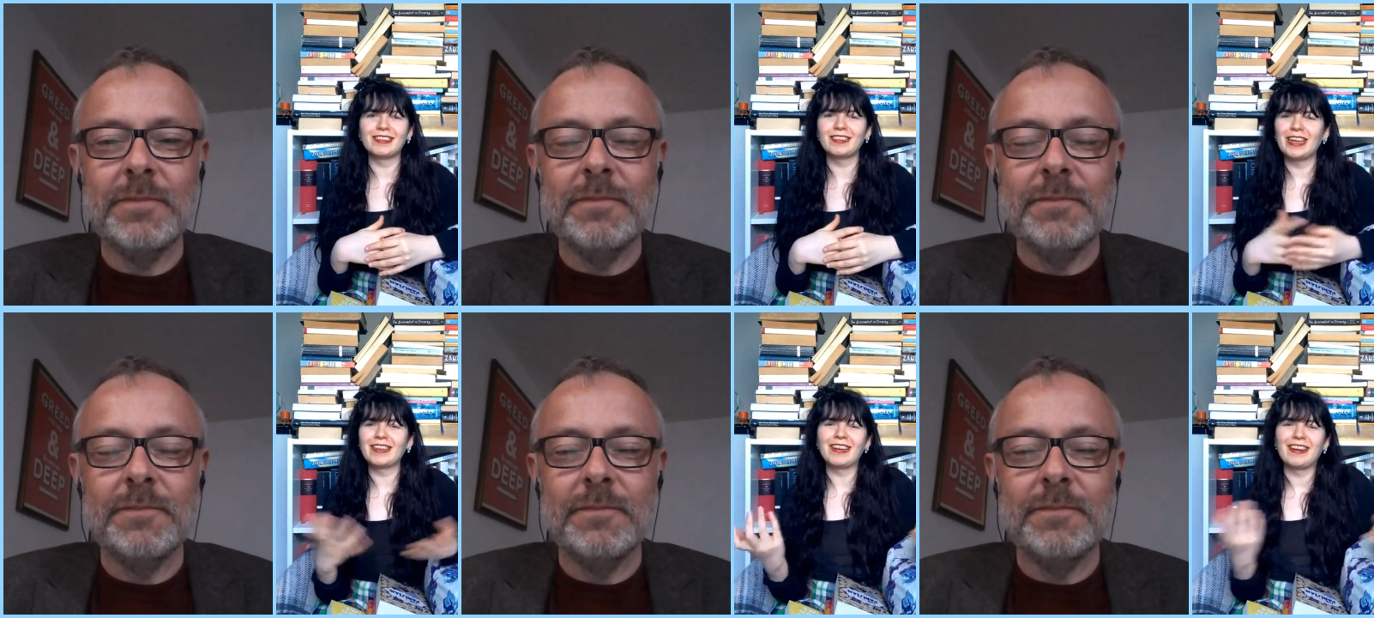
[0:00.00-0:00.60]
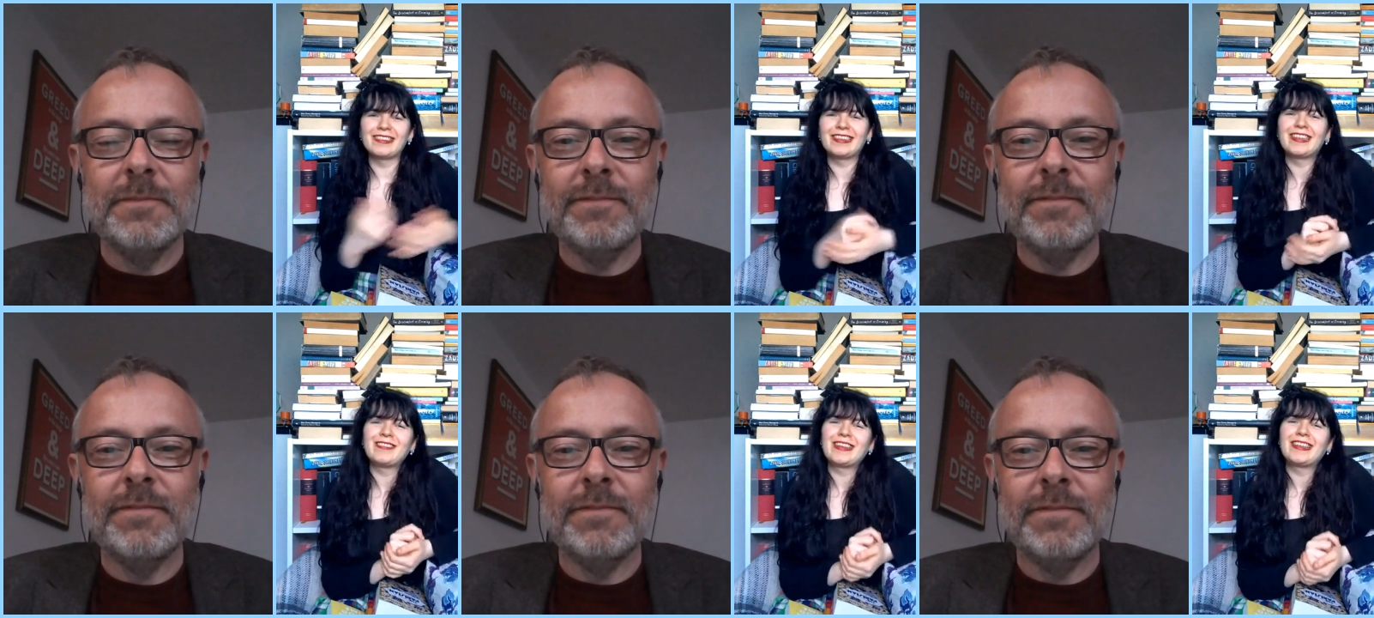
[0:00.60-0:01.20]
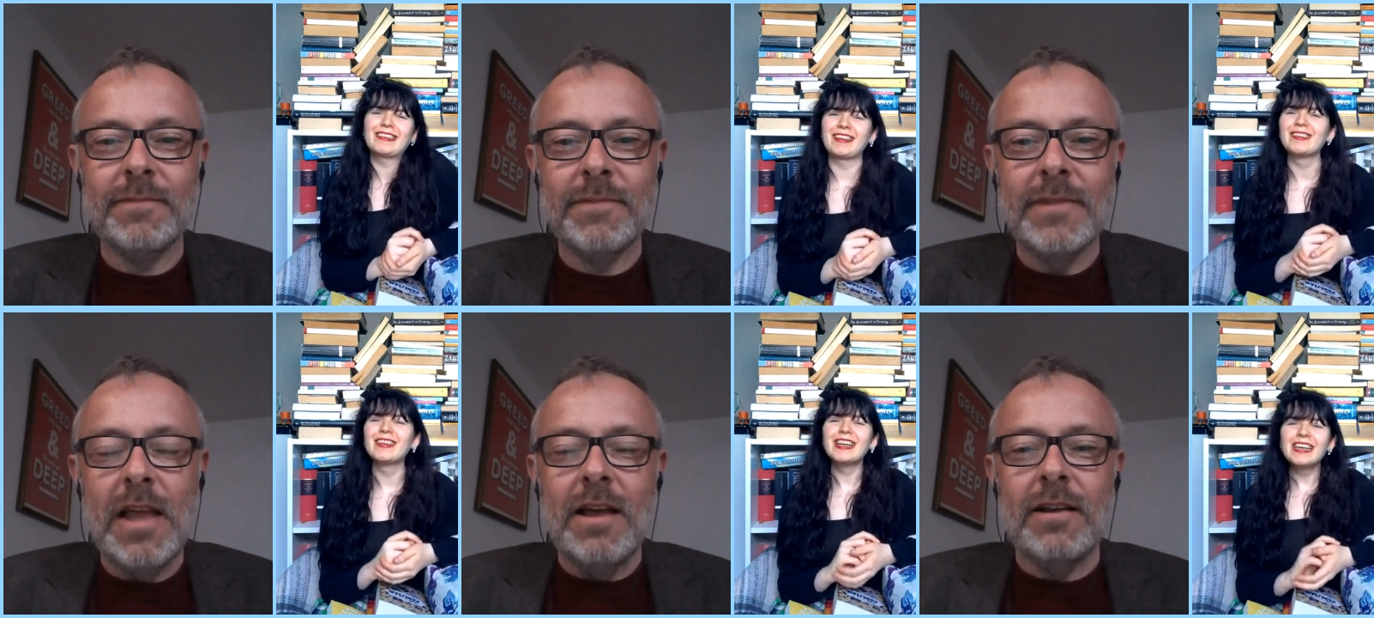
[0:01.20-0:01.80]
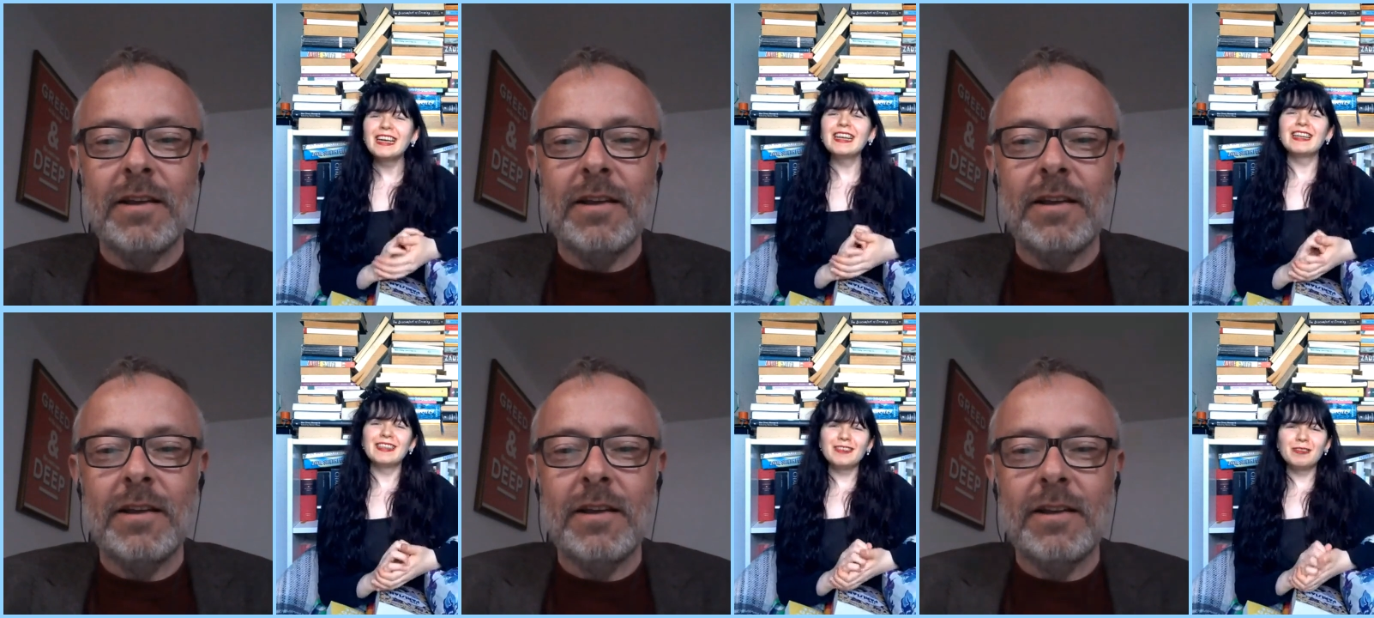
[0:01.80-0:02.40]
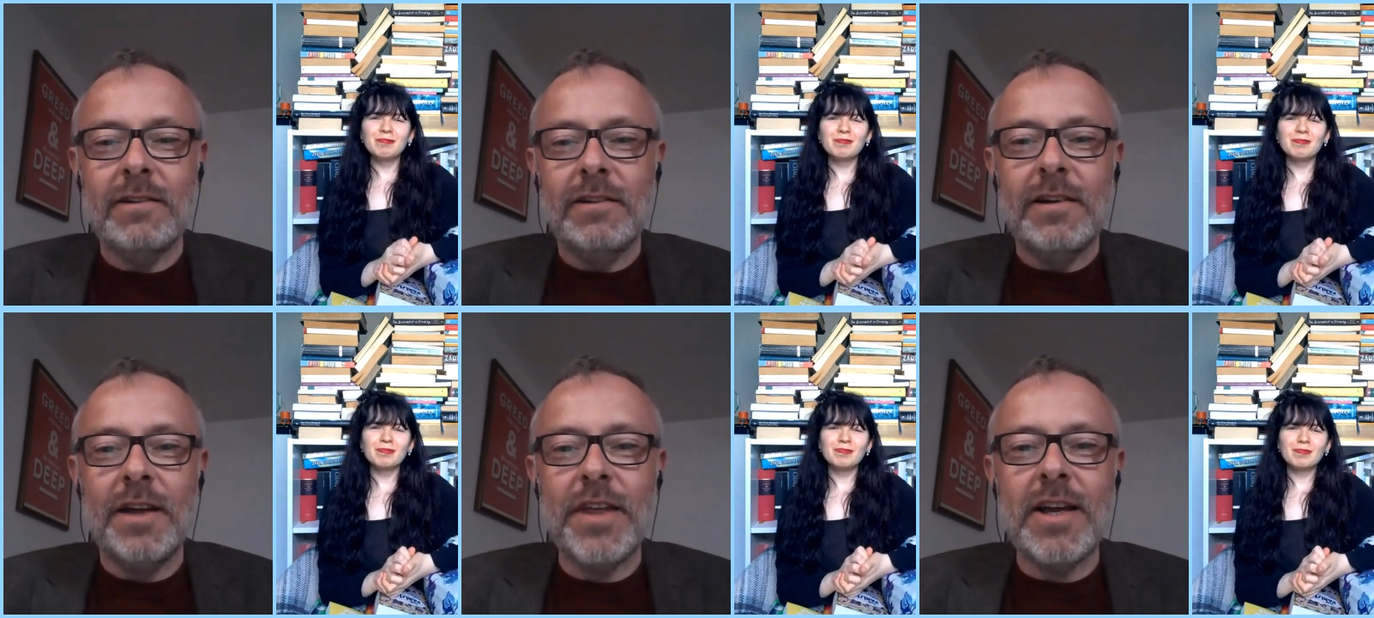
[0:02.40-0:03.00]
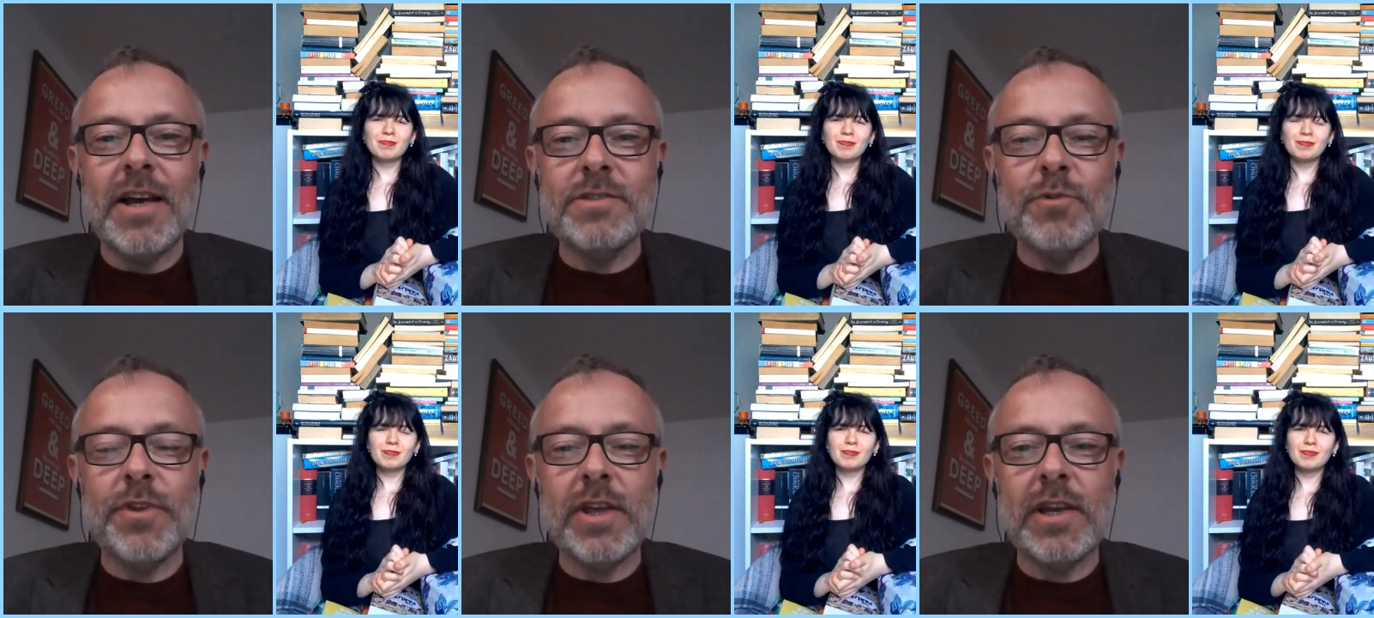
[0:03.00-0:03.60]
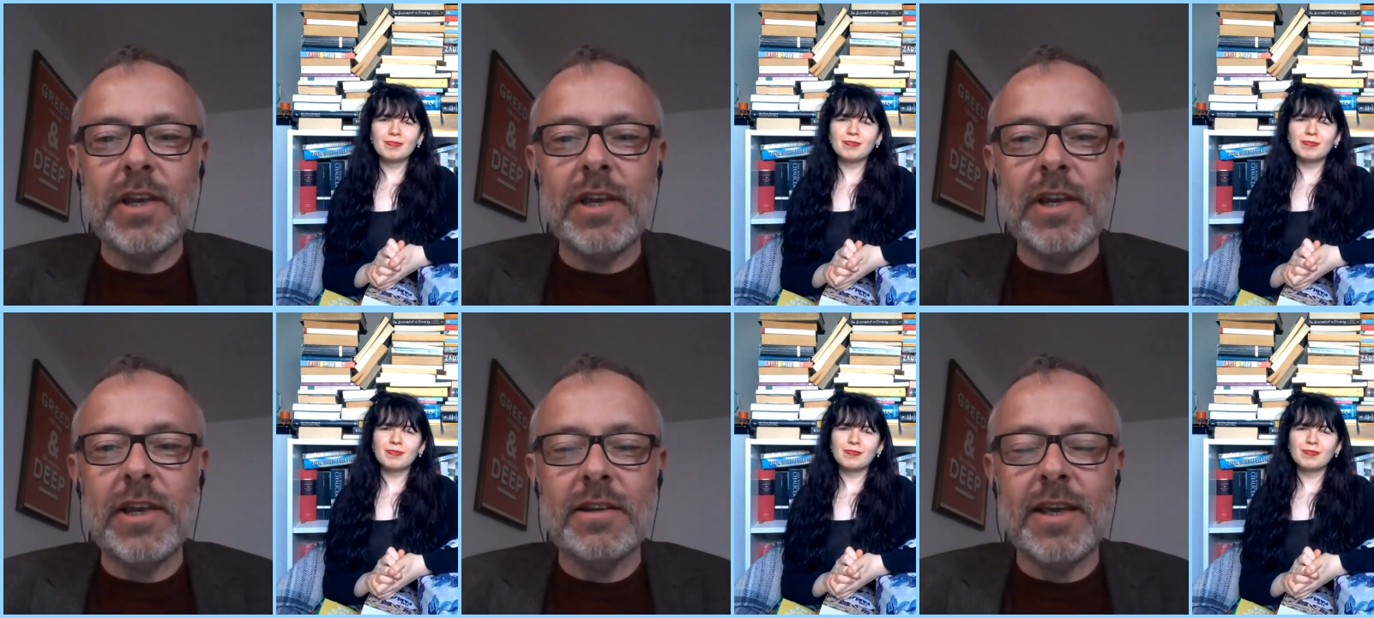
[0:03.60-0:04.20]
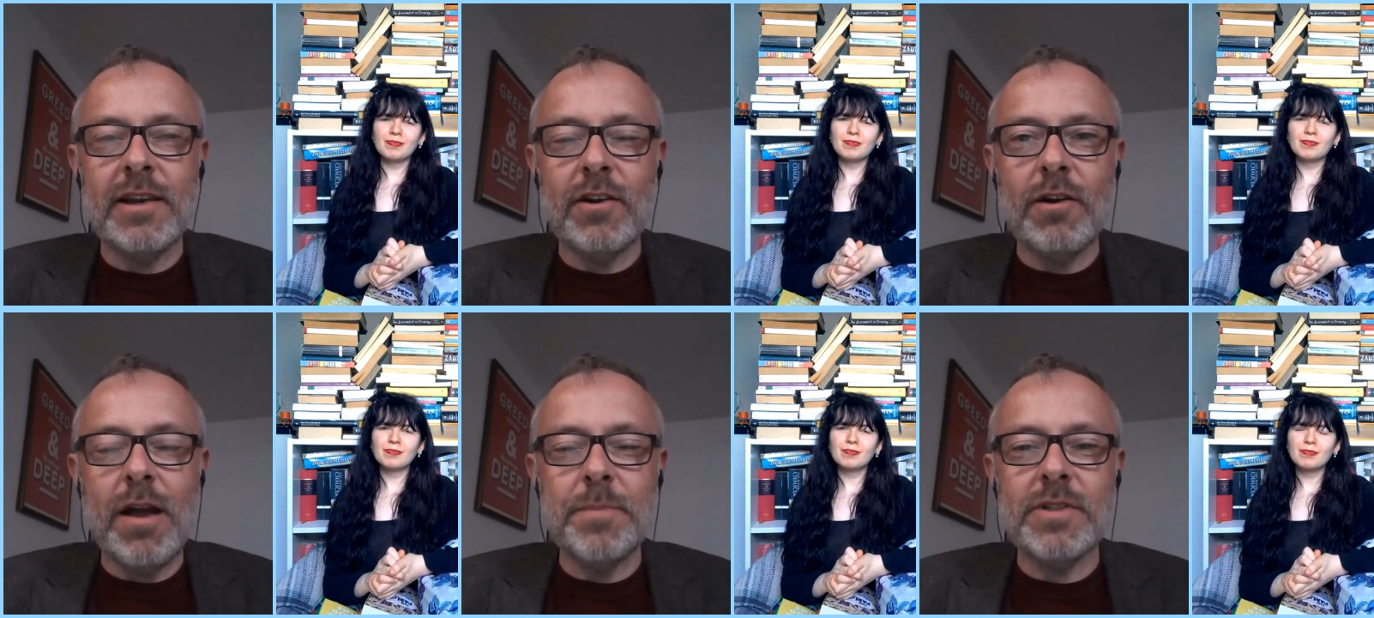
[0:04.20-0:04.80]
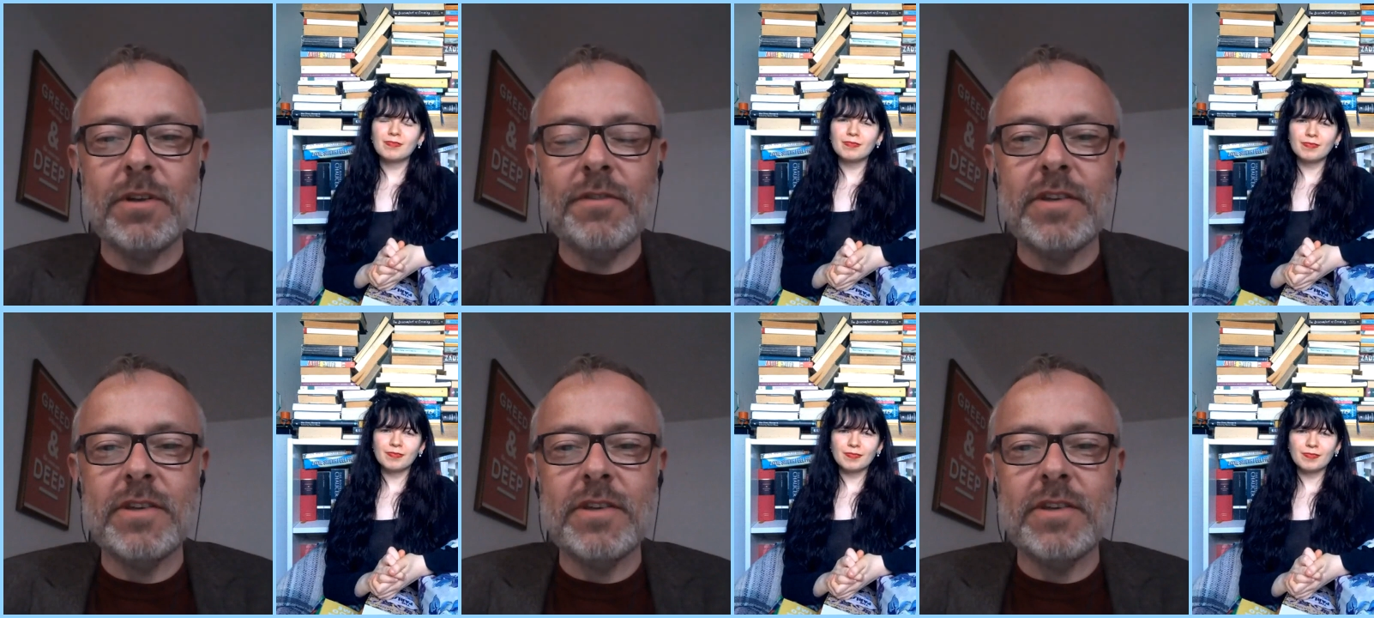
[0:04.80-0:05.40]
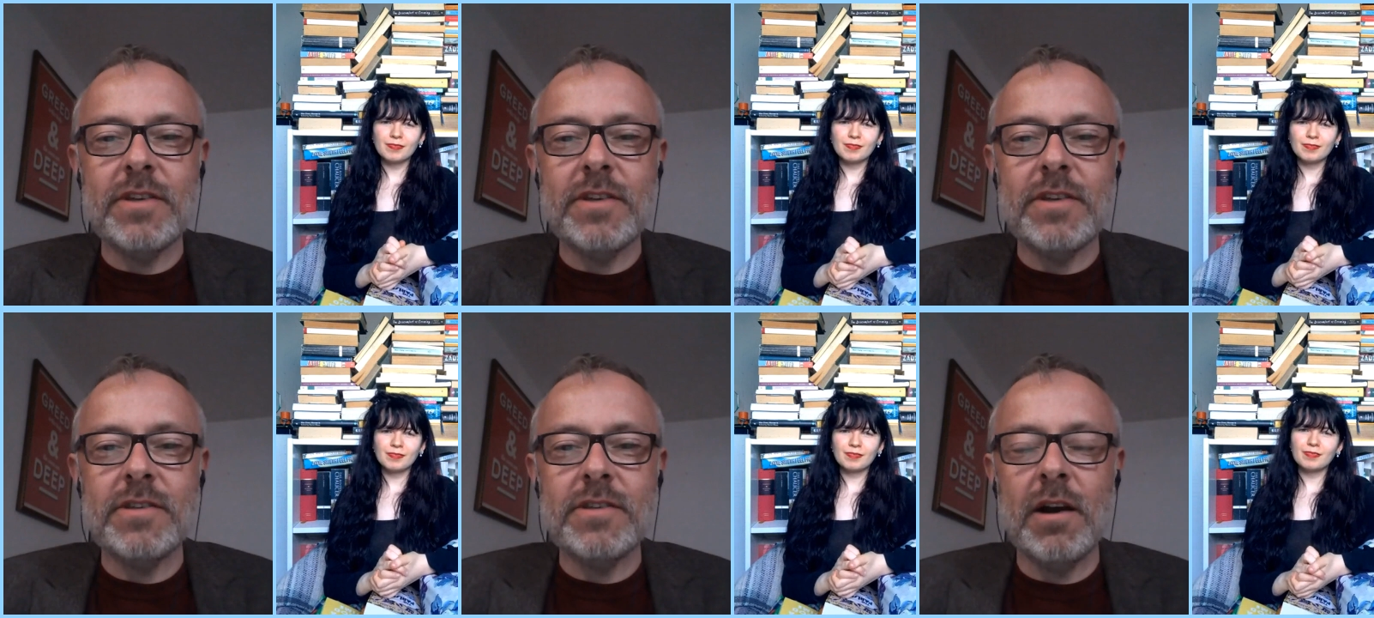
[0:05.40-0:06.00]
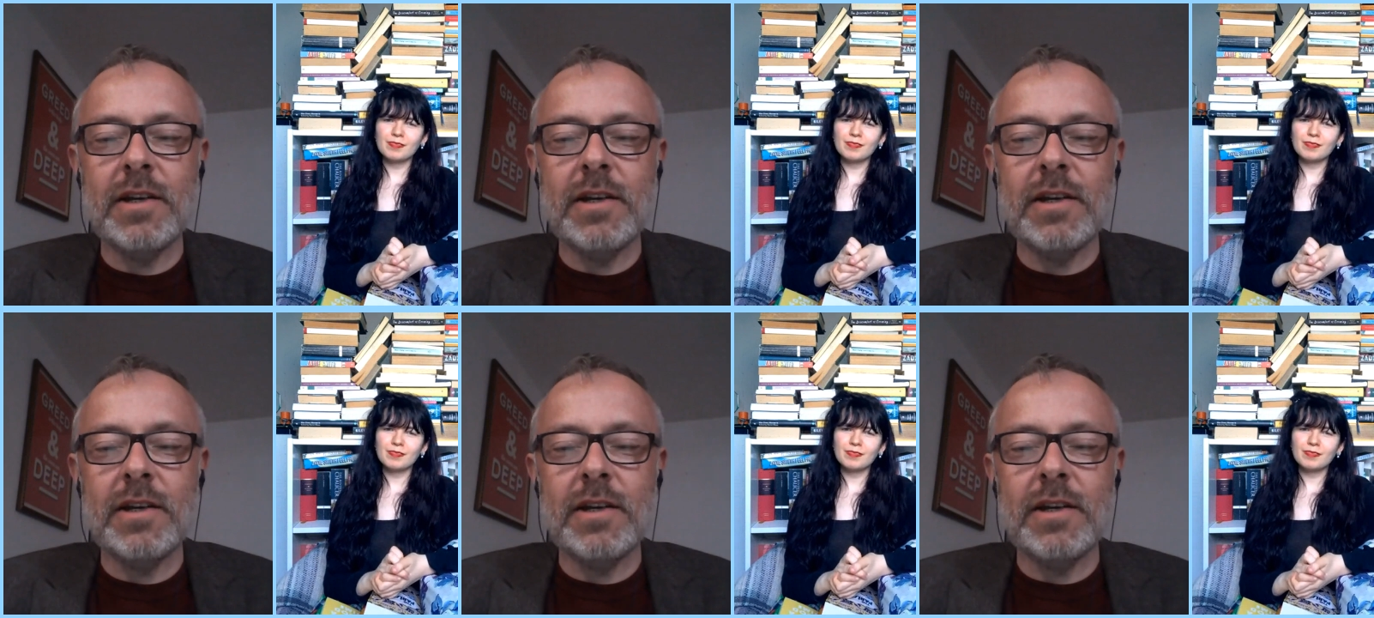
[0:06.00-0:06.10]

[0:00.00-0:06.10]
Speaker 1: just depending on how it's delivered so
Speaker 2: I think, as Ruth Gilligan said in, in, an earlier episode of this, that you